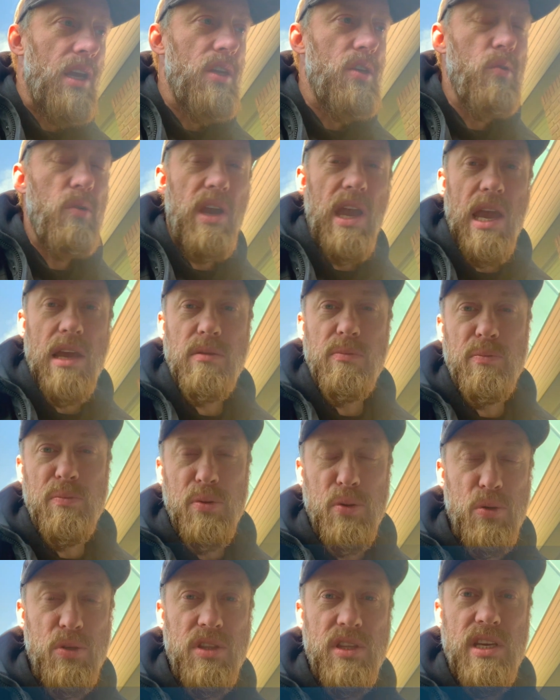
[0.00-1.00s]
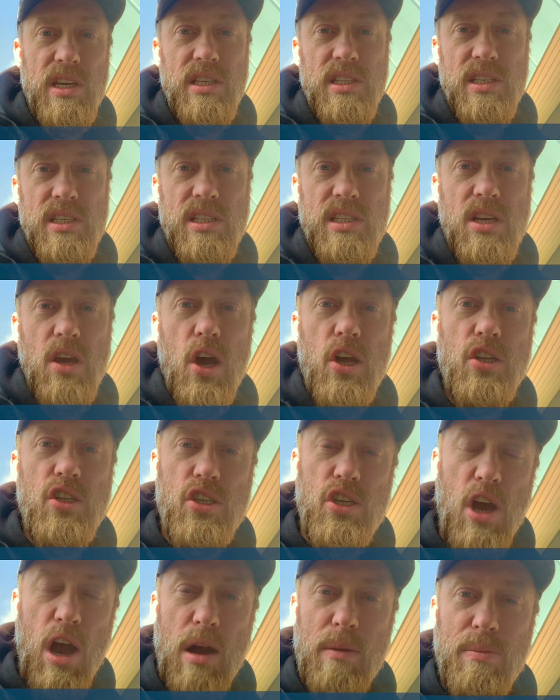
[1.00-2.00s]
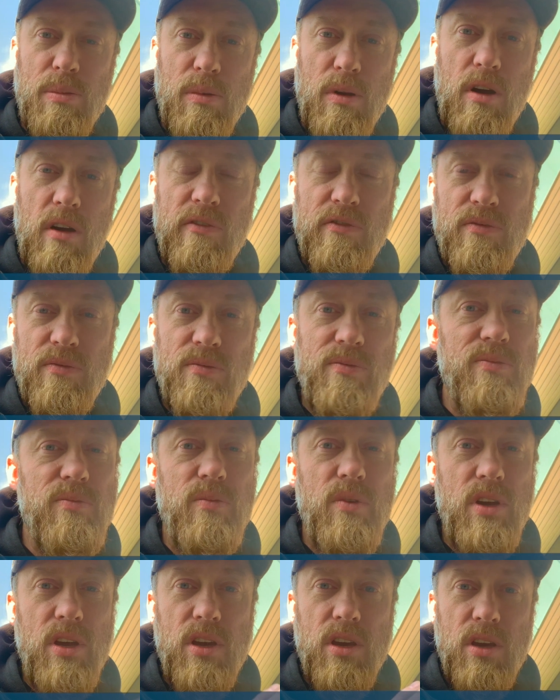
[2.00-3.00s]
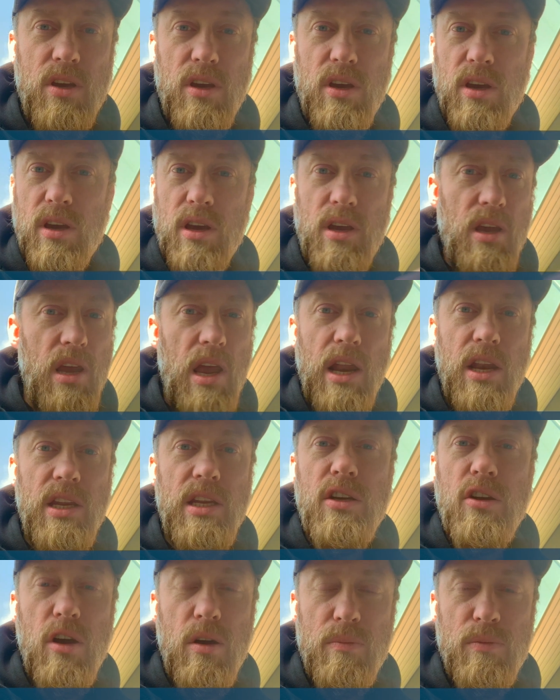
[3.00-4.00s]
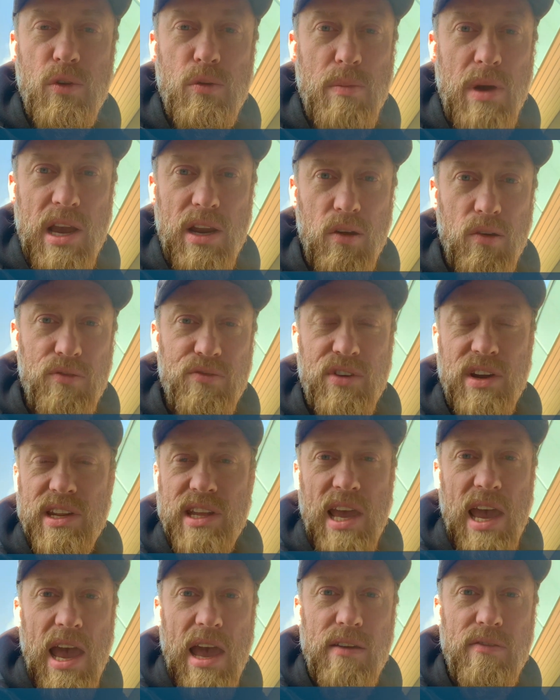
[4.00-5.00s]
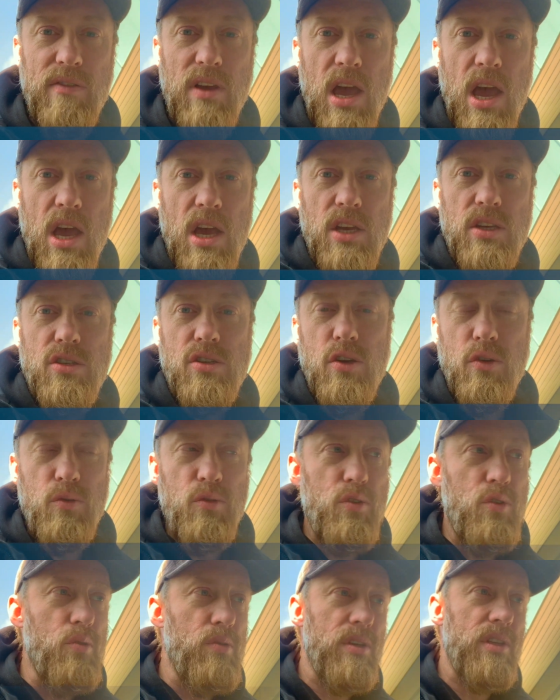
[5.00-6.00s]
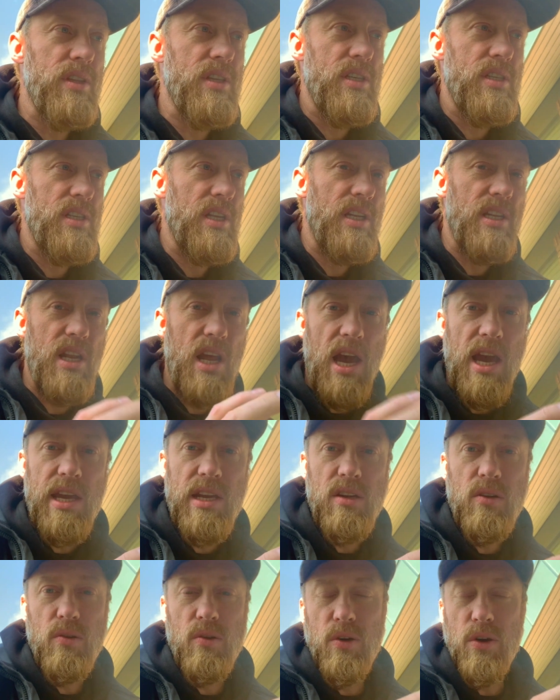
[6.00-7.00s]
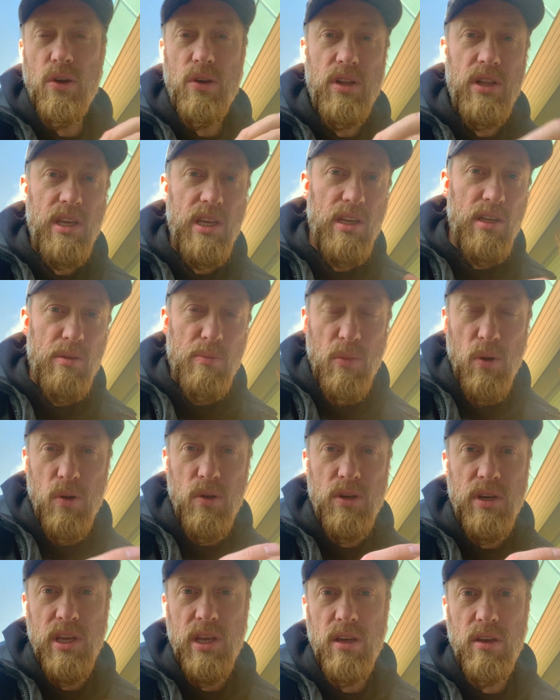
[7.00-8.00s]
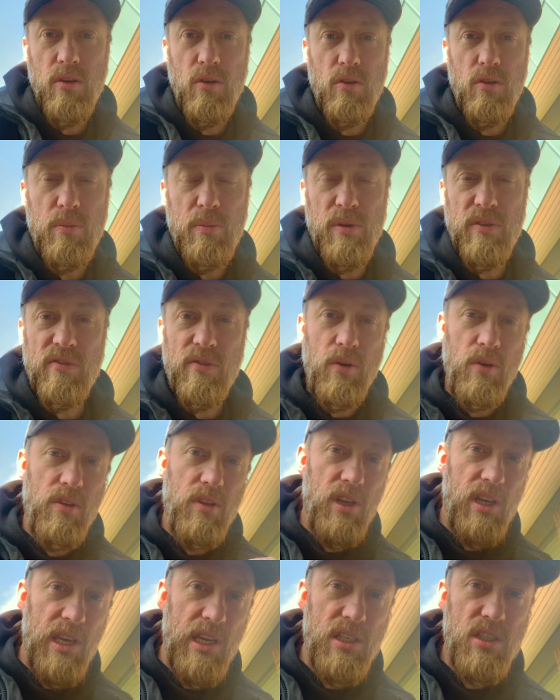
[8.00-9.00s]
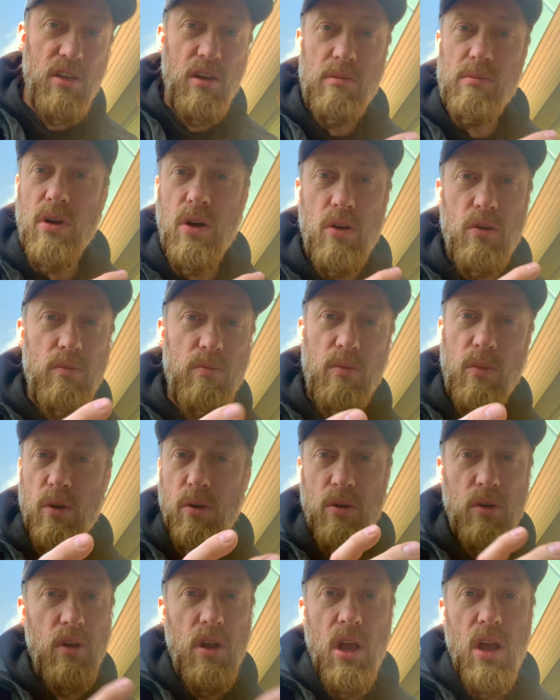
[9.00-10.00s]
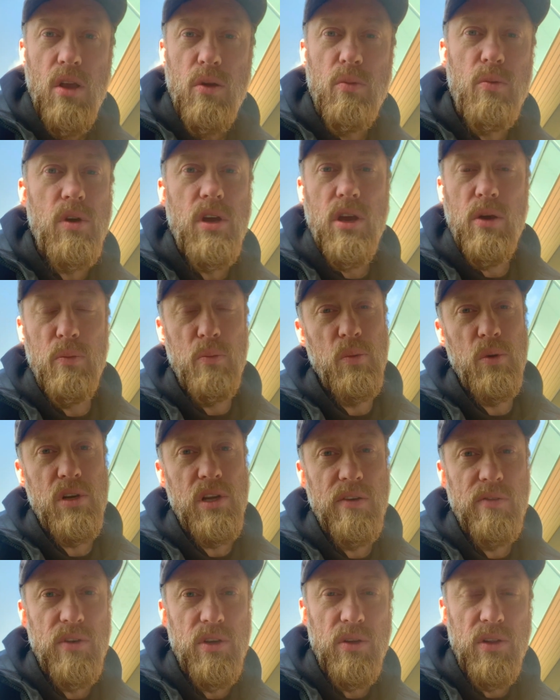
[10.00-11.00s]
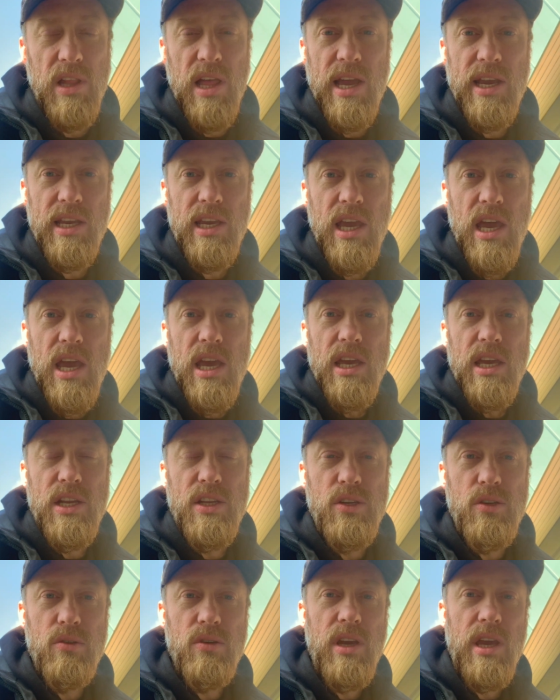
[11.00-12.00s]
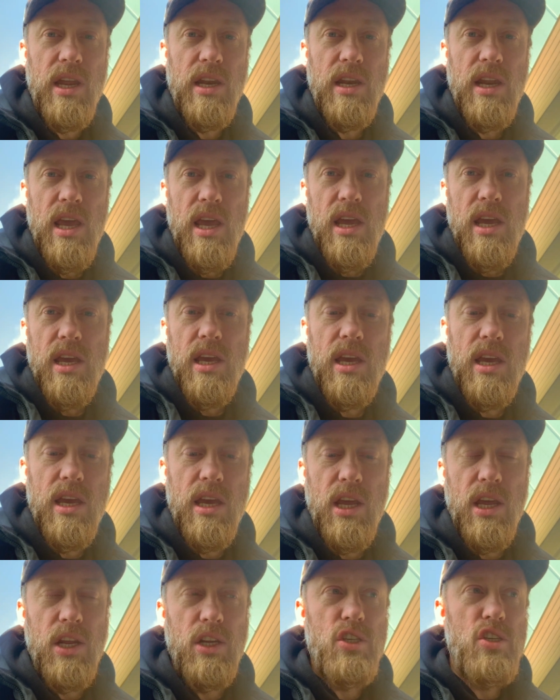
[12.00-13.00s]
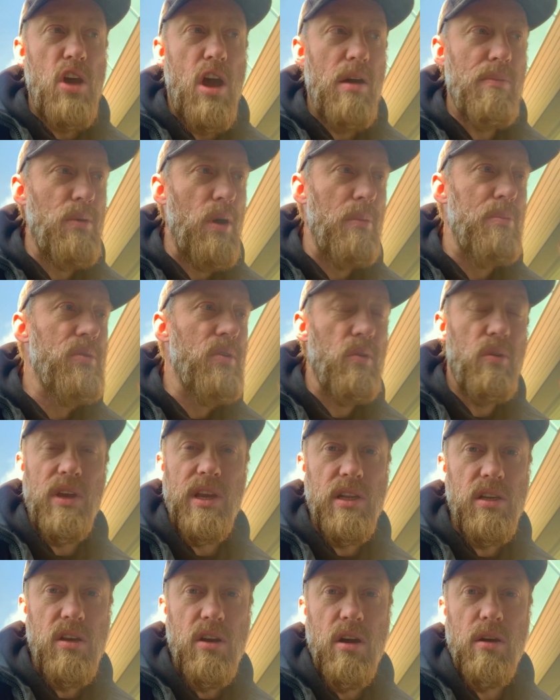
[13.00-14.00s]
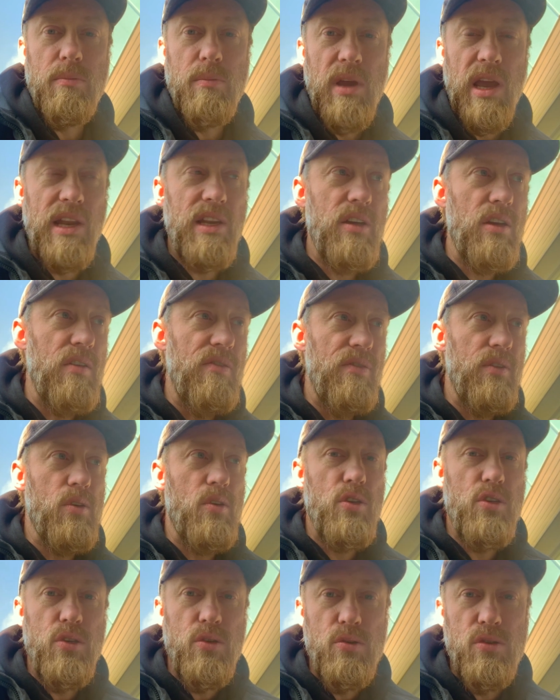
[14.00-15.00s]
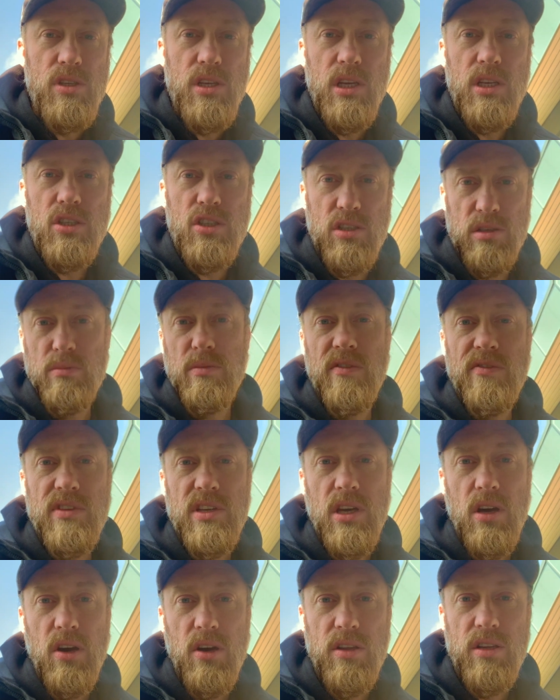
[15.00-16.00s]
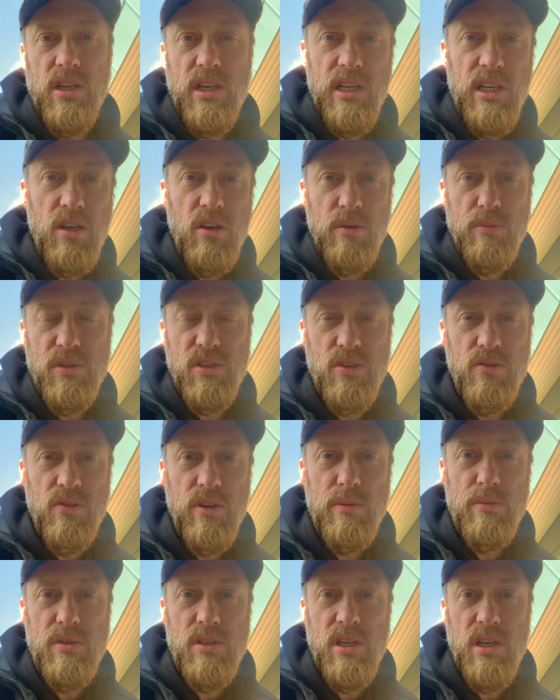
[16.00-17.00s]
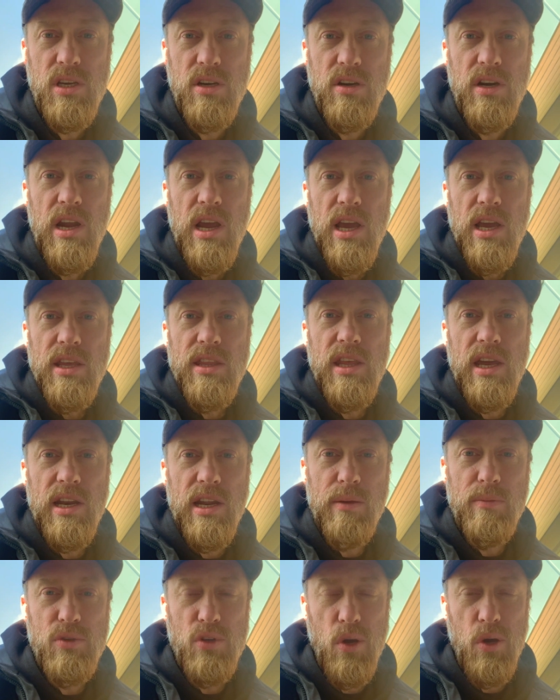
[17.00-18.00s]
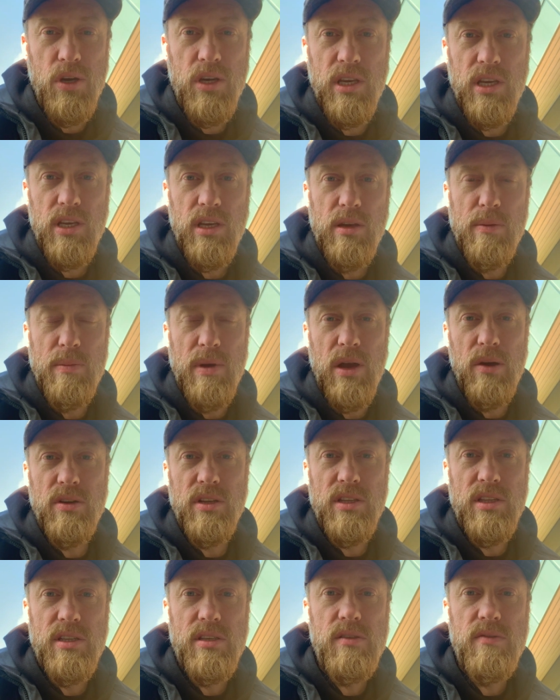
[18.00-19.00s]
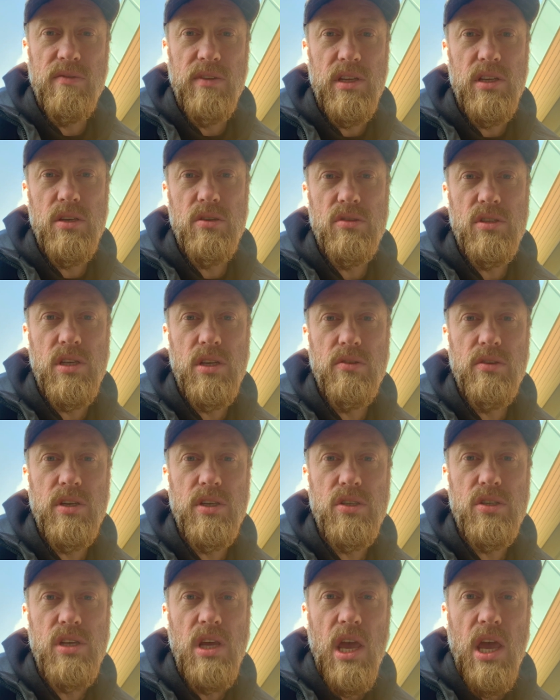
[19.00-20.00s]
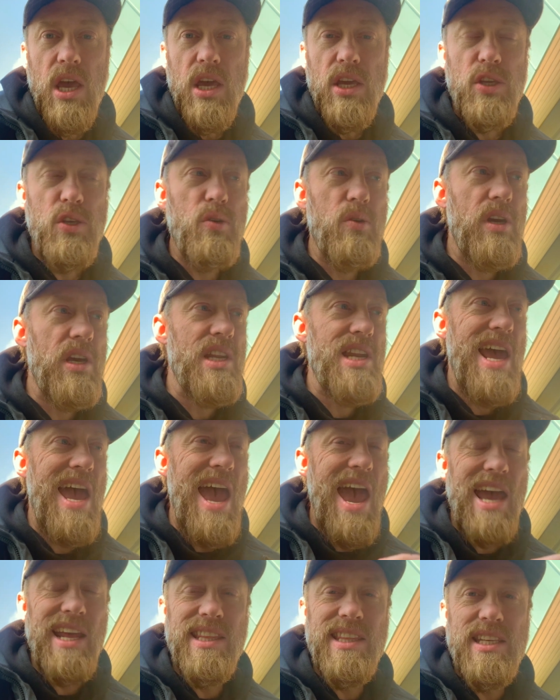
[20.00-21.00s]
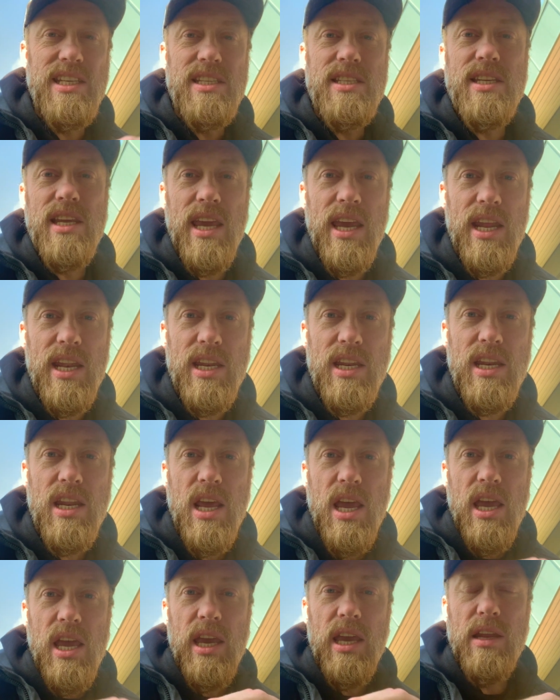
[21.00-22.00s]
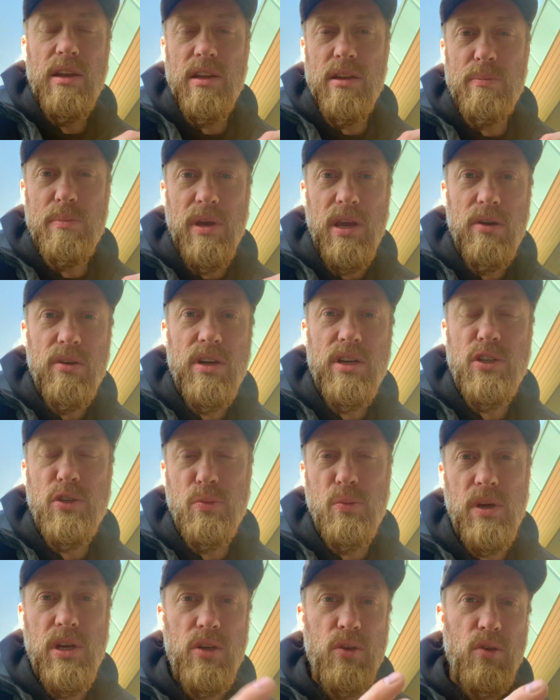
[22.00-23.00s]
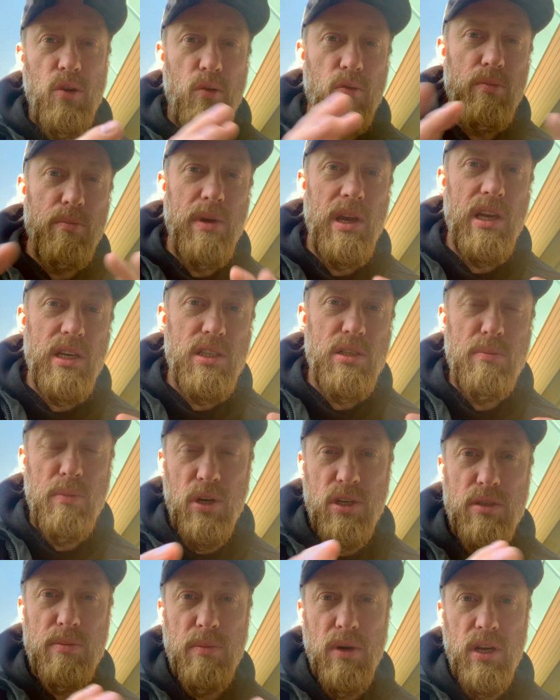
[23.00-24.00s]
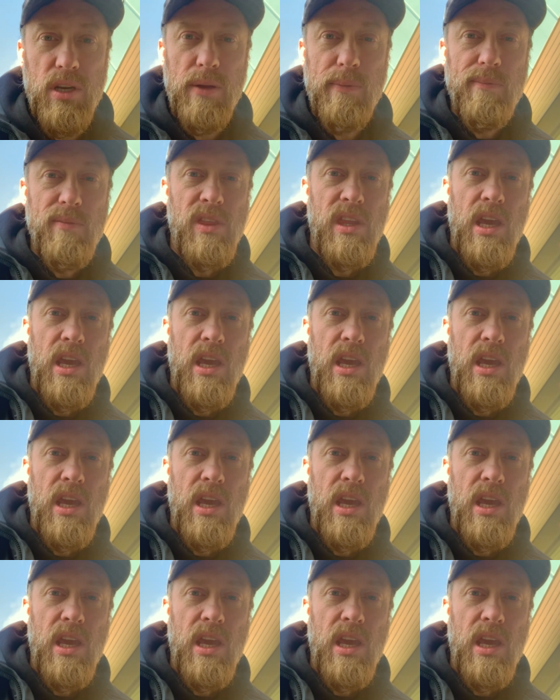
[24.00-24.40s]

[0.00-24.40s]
You can put this on top of an income you might already have. So doing this at night or early in the morning before the kids come home, or whatever you like, and you can top up your income. And if you're using some of the other income streams here that I'm talking about in this video series, you can add this in the periods where you don't make as much money.